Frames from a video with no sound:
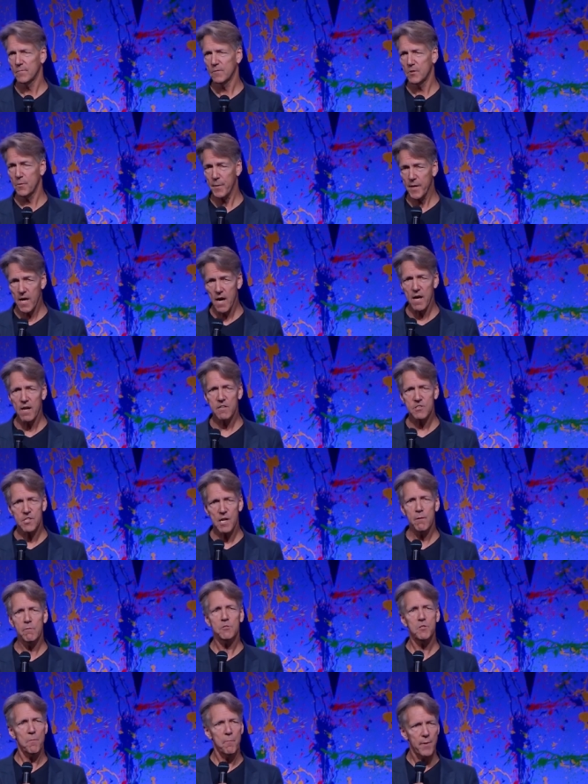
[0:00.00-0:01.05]
To be honest, I
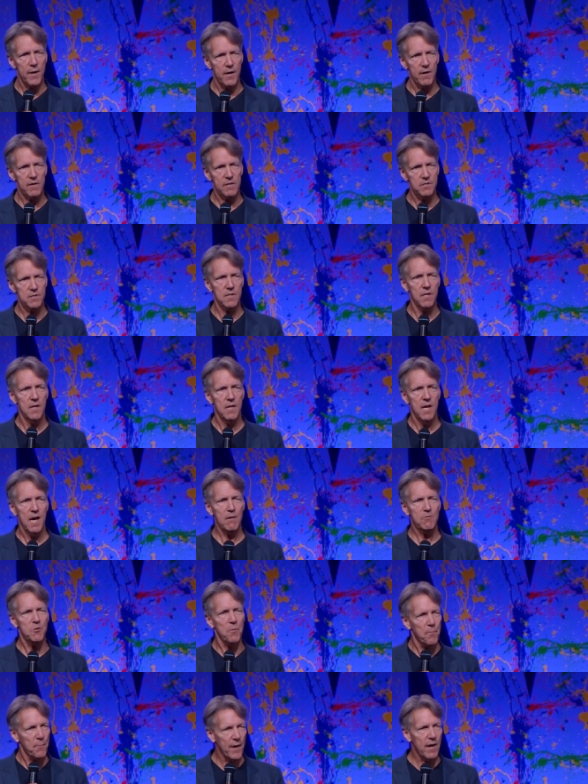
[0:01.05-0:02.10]
was embarrassed. I
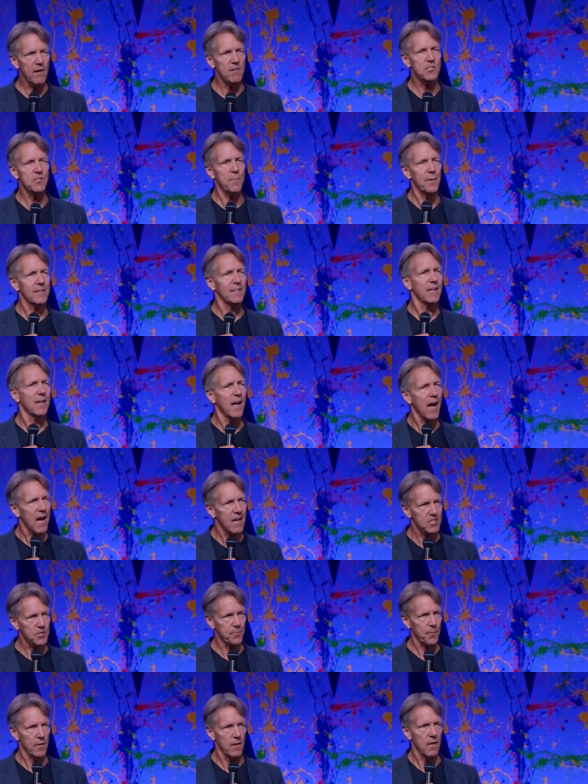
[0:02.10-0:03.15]
was embarrassed about the
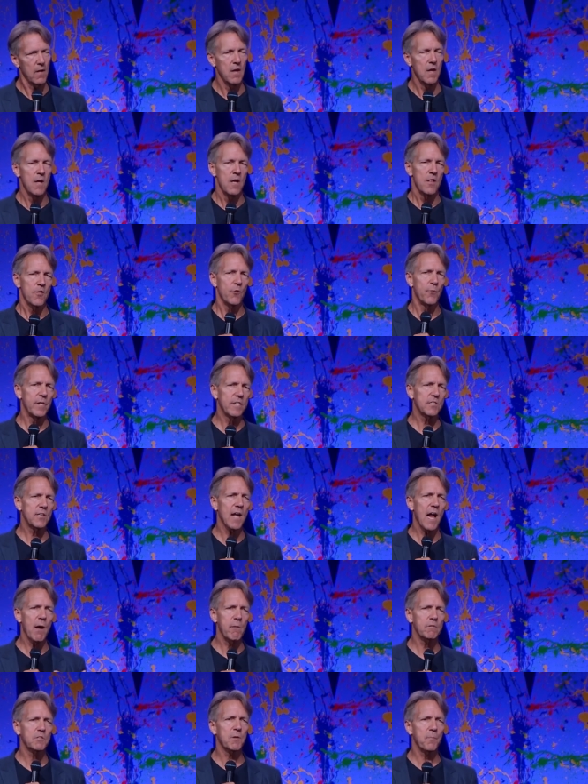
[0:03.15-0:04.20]
gospel. The reason
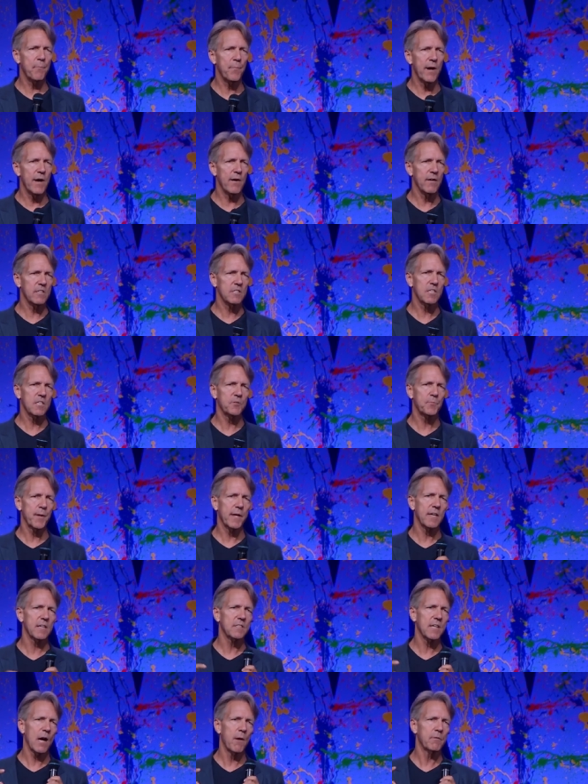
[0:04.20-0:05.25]
I was embarrassed is
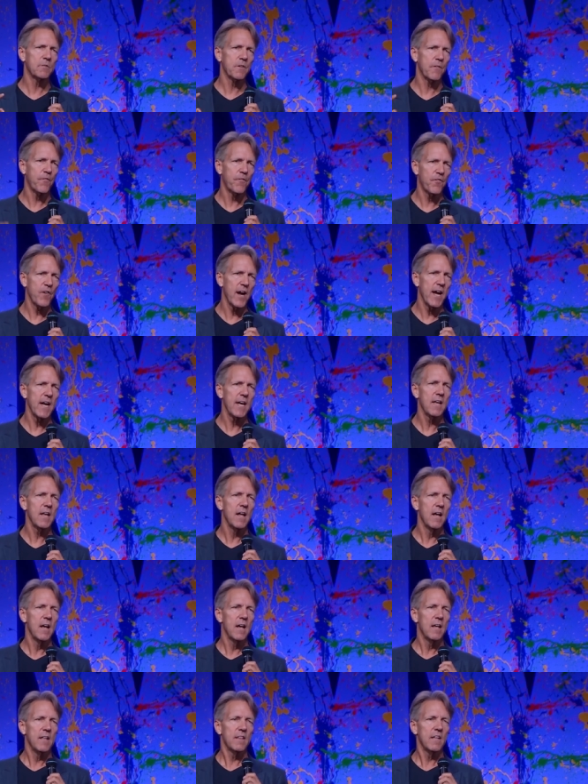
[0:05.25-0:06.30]
because I was afraid
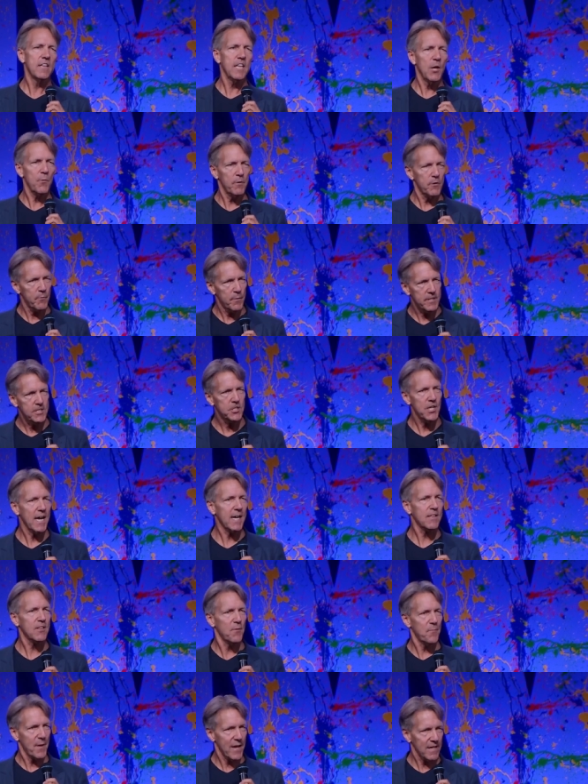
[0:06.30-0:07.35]
that they would
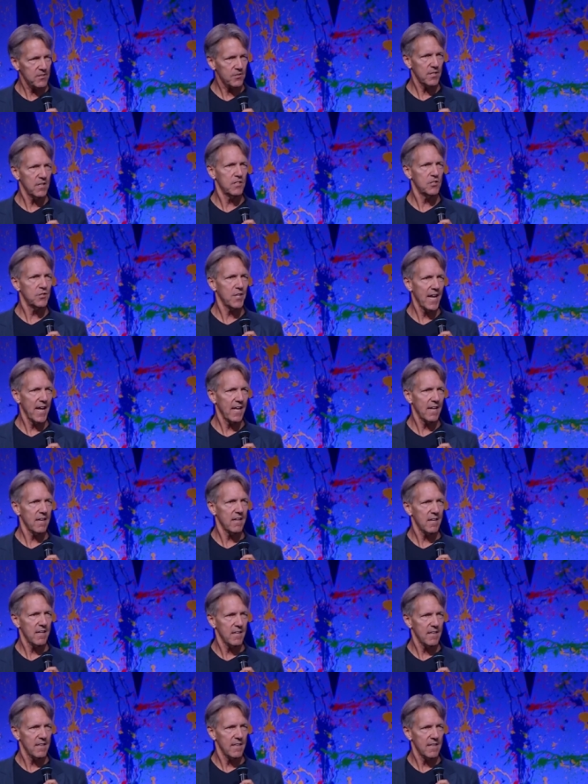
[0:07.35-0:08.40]
reject the message
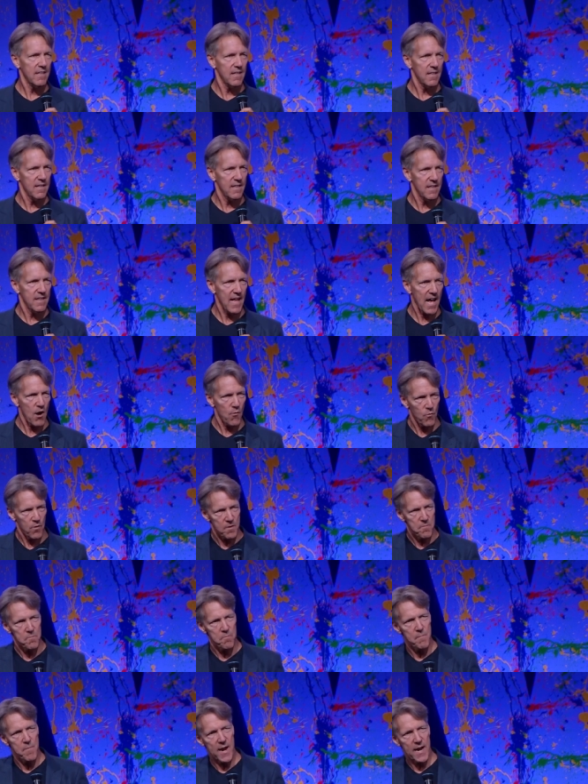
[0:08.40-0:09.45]
and that would
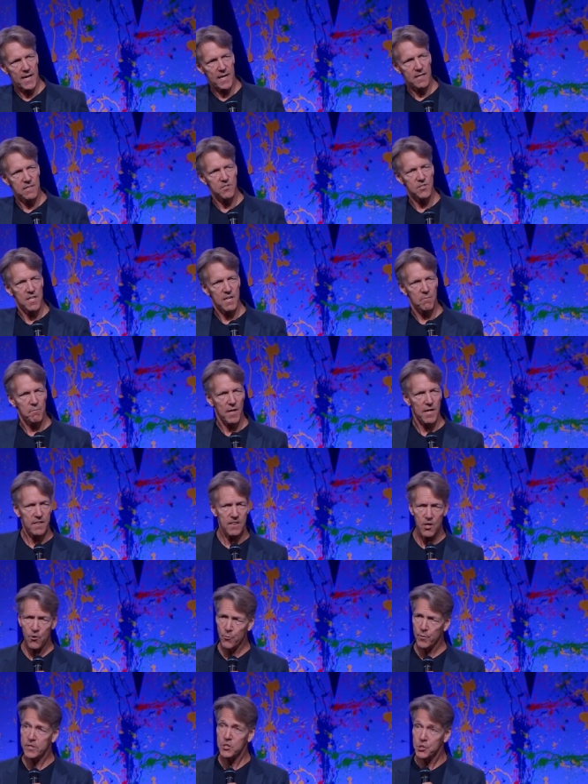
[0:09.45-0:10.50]
make it seem like
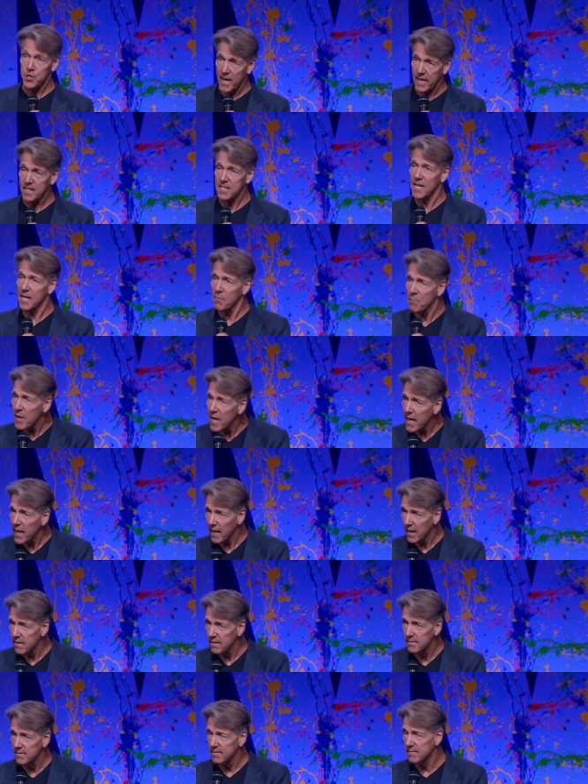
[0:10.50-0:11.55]
they're rejecting
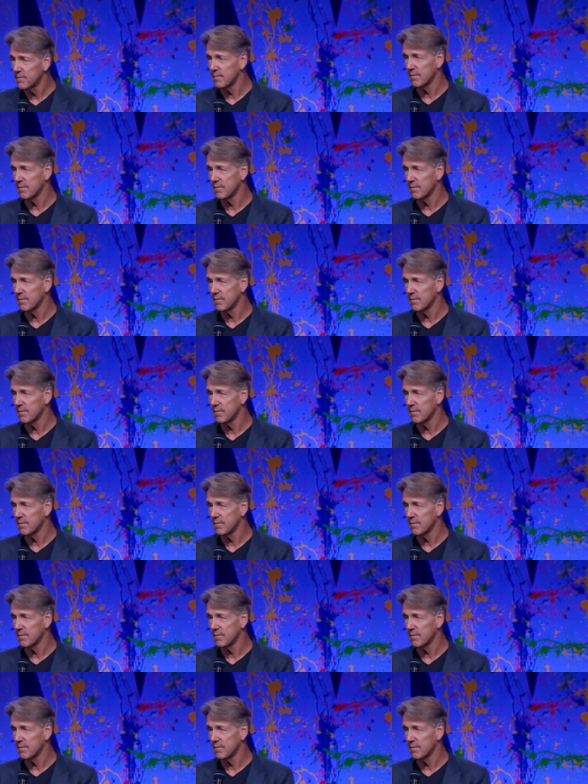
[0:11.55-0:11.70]
me.